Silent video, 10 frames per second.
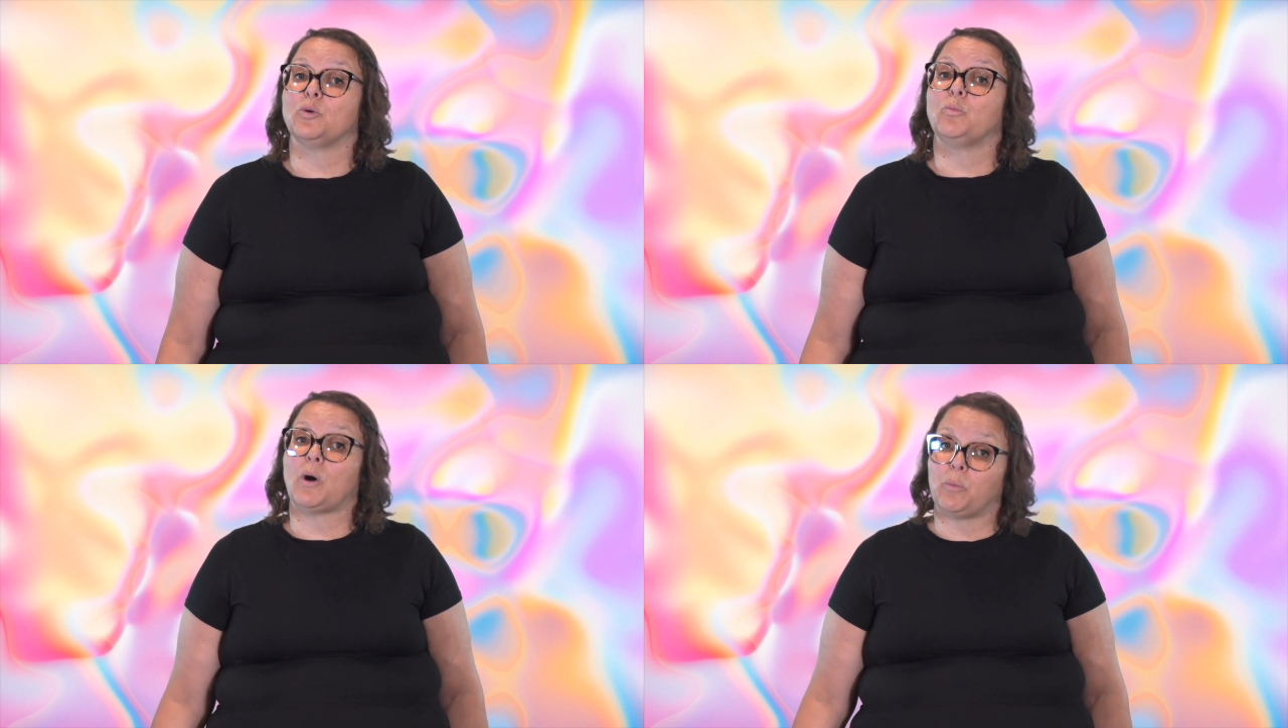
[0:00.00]

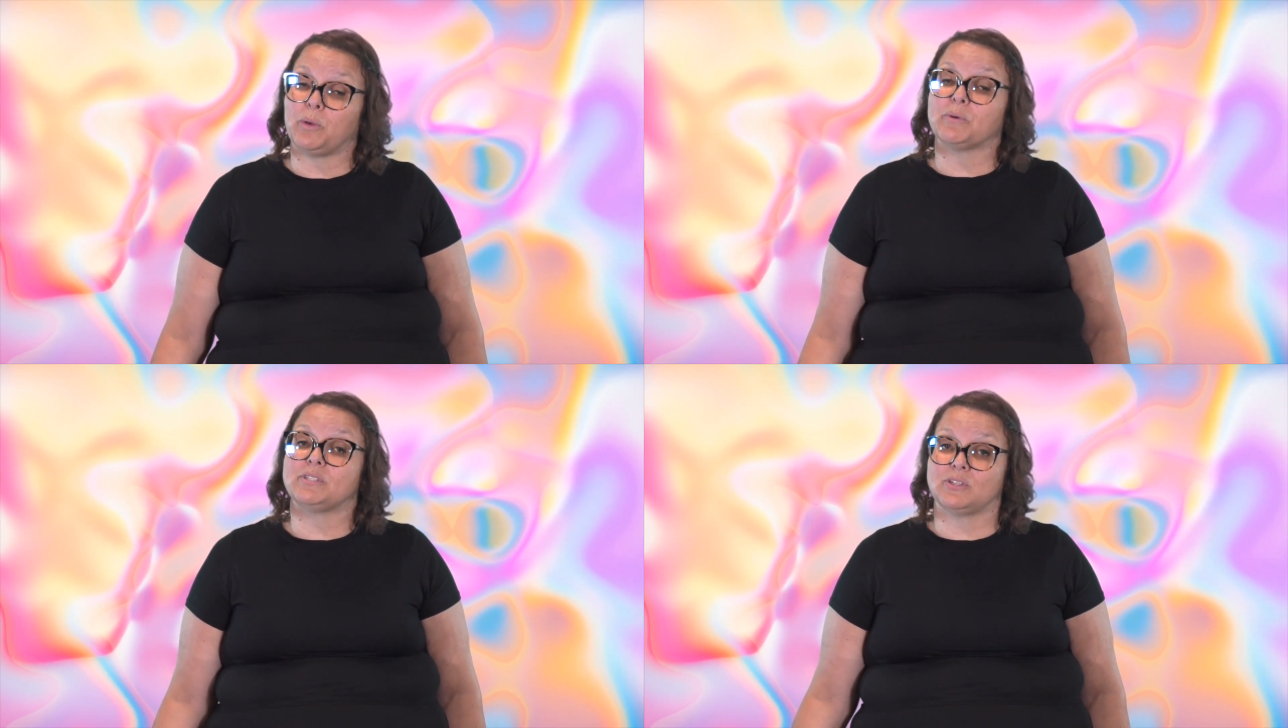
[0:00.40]
While
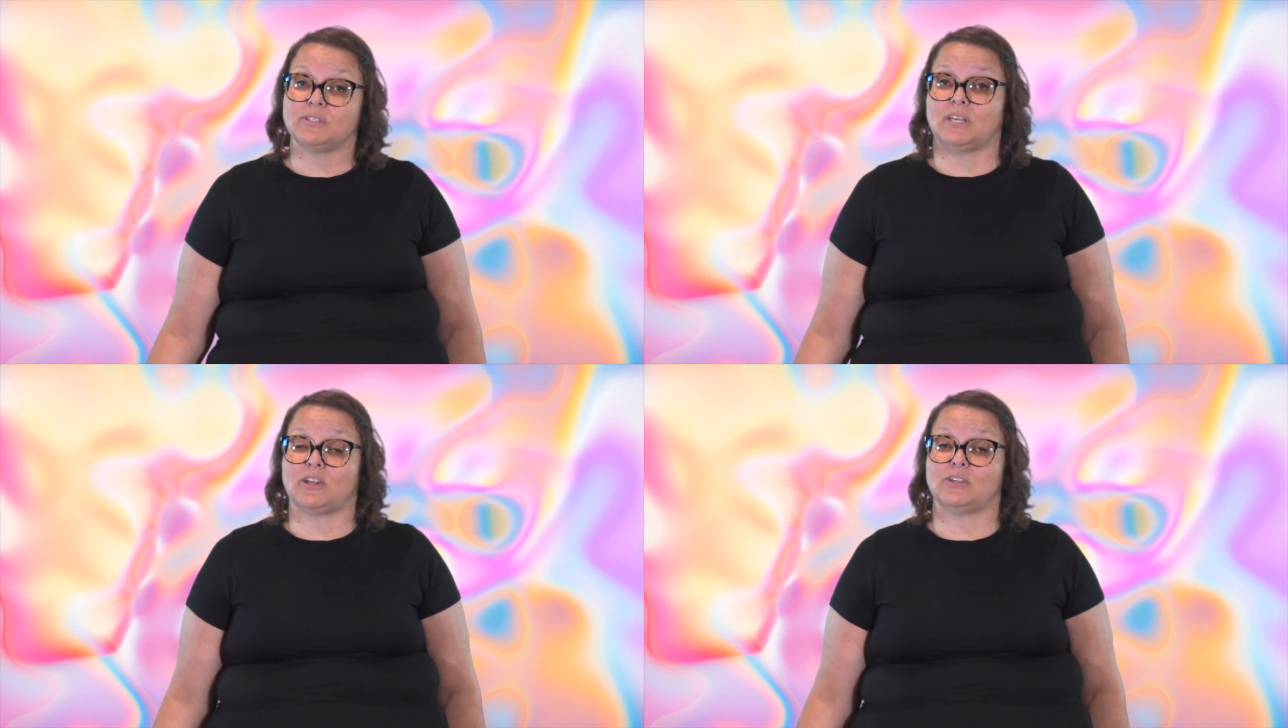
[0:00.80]
we were still
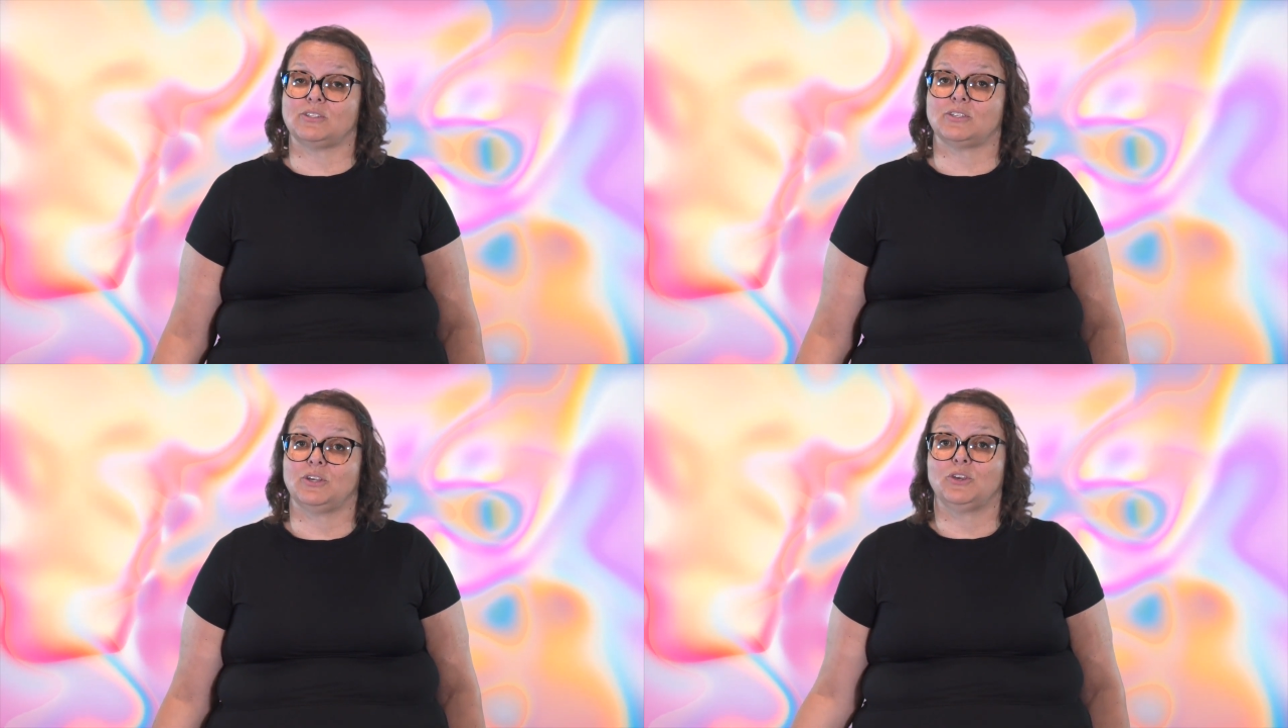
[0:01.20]

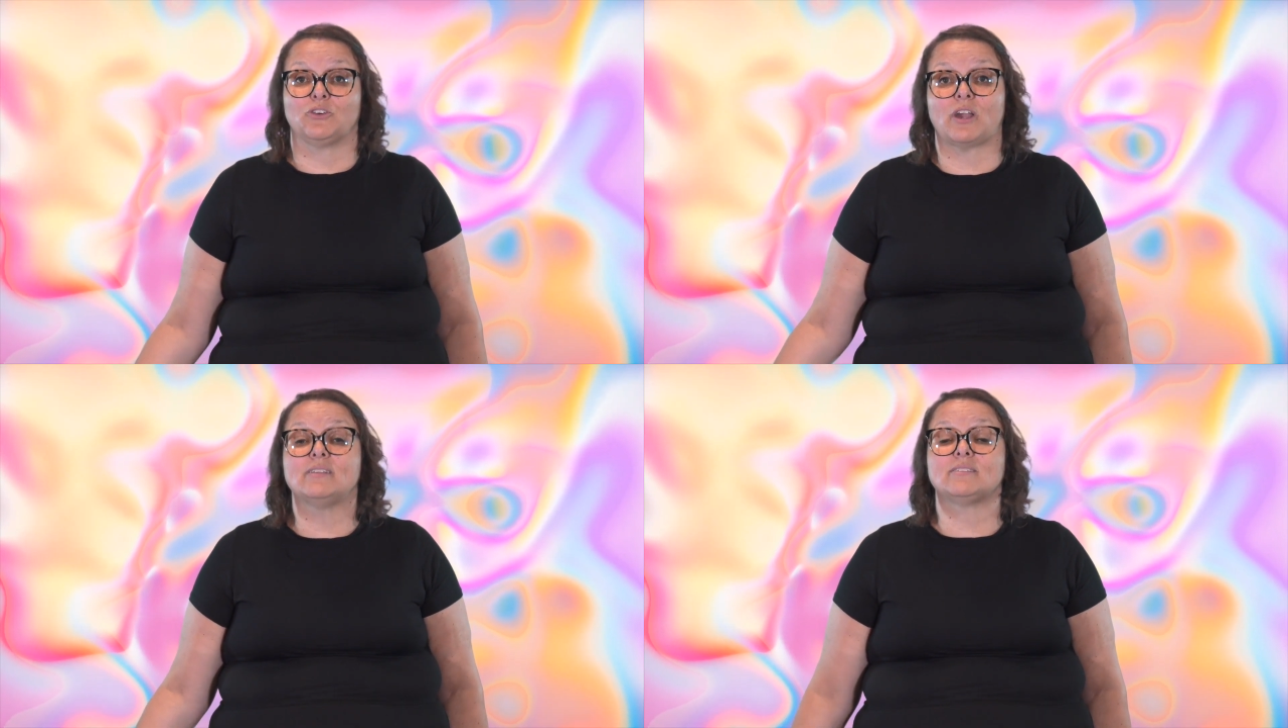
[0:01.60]
sinners,
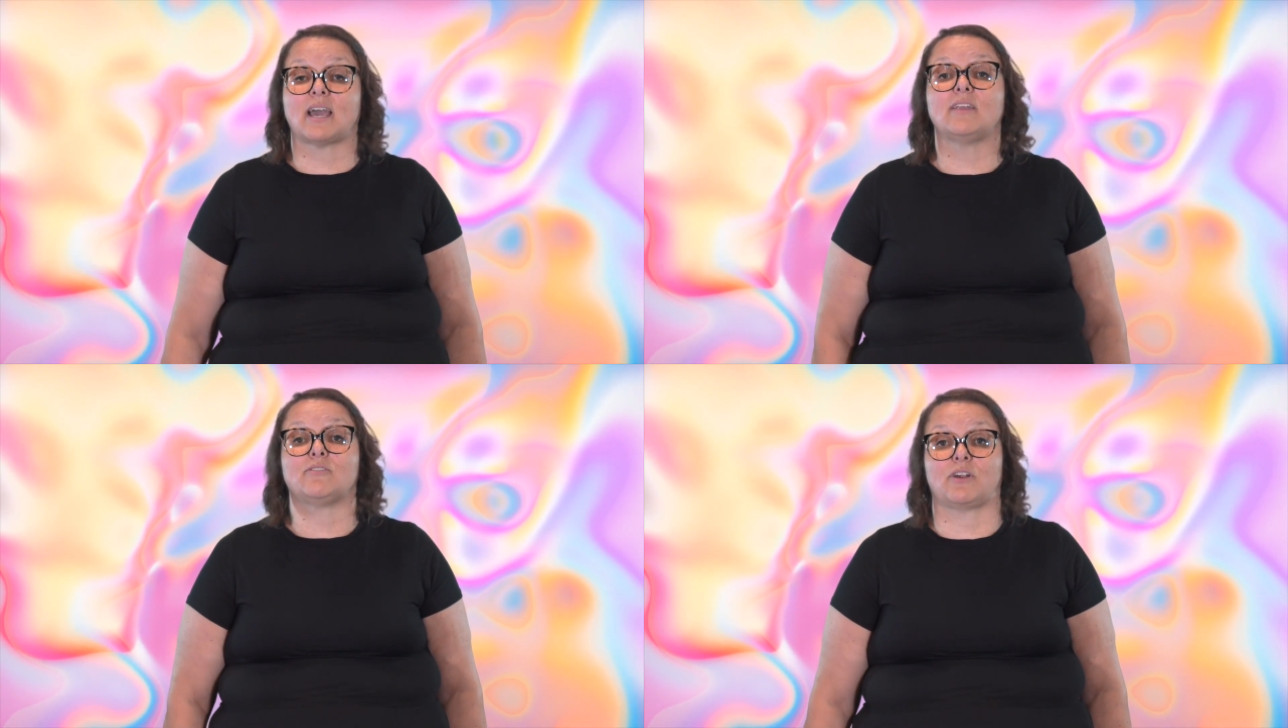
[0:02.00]
Christ
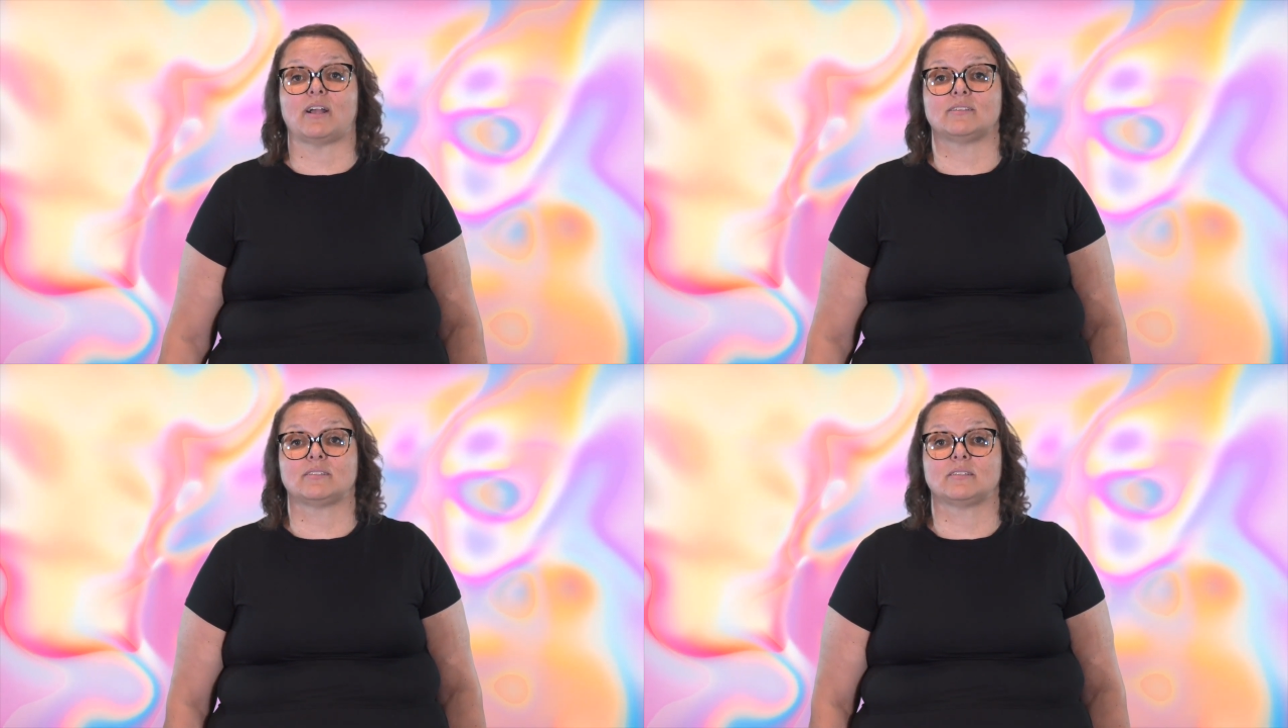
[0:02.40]
died for
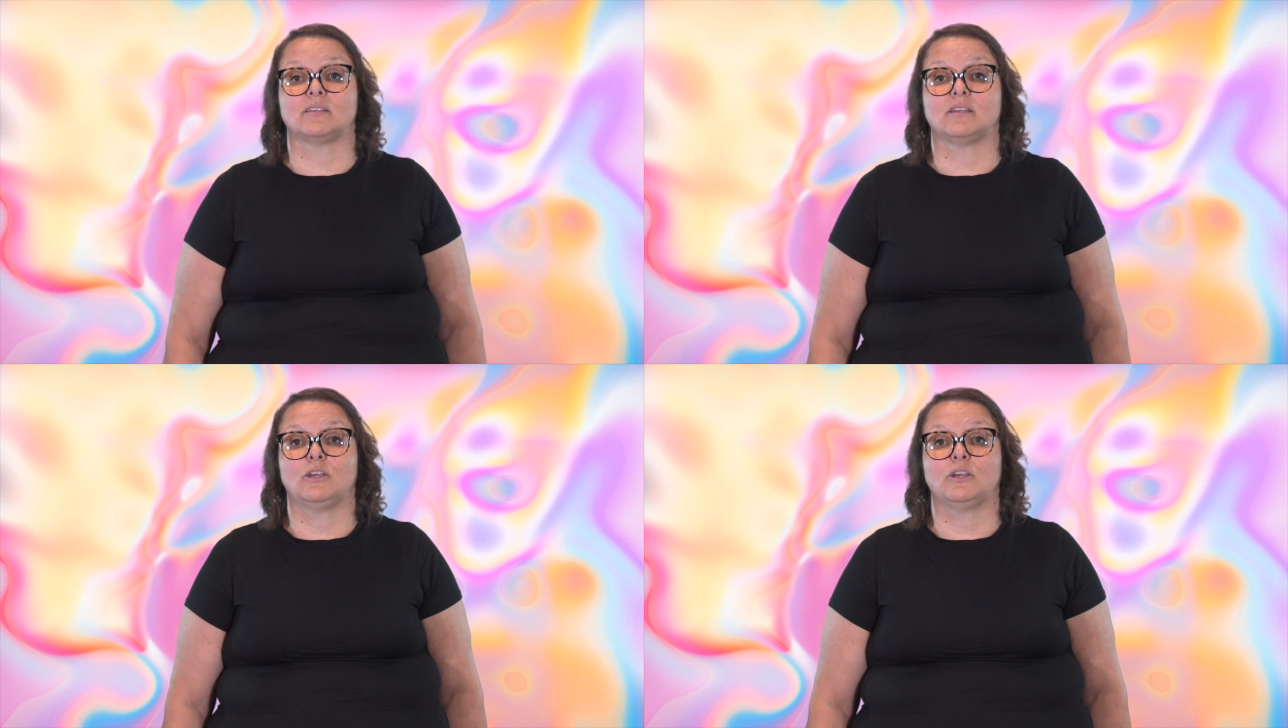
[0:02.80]
us.